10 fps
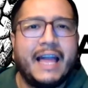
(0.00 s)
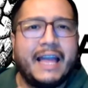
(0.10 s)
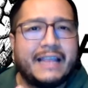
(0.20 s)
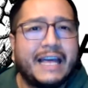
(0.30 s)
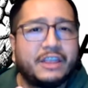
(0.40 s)

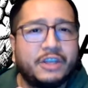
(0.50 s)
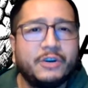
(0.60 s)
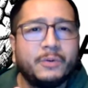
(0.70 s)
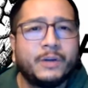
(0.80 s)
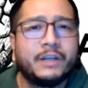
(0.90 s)
And that
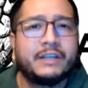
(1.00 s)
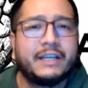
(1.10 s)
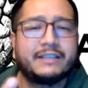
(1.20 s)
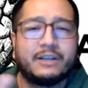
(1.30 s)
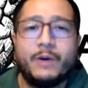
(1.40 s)
third one
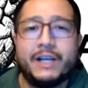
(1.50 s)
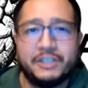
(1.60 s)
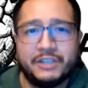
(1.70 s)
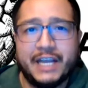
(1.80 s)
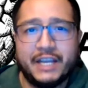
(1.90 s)
is a
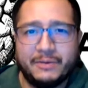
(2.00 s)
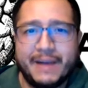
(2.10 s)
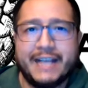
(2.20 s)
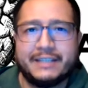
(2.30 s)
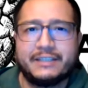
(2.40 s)
question that you
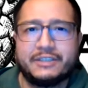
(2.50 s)
ask.